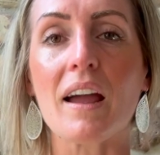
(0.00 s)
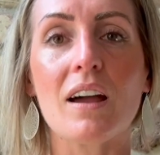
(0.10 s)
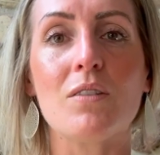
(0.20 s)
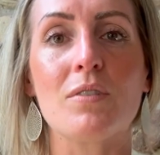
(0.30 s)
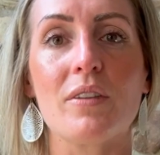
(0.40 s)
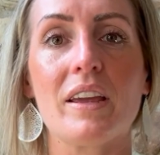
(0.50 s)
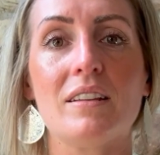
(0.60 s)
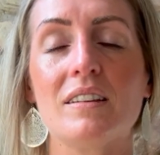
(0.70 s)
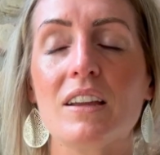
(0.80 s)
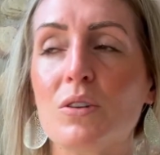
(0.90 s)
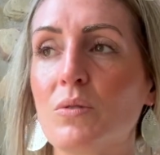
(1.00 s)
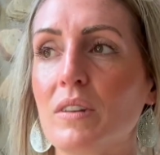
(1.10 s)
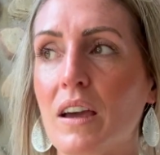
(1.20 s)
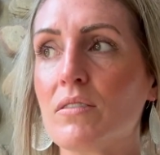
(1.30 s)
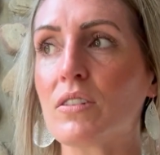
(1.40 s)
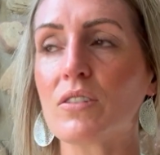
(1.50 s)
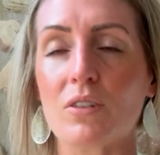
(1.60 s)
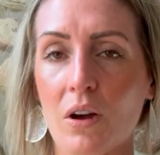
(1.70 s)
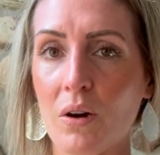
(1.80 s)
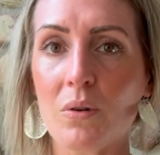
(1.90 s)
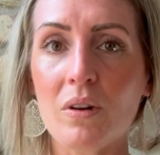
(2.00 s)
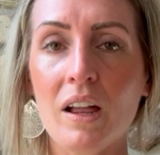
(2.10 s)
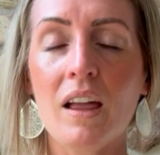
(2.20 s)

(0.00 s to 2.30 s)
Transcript: eye out for things. Like, you never know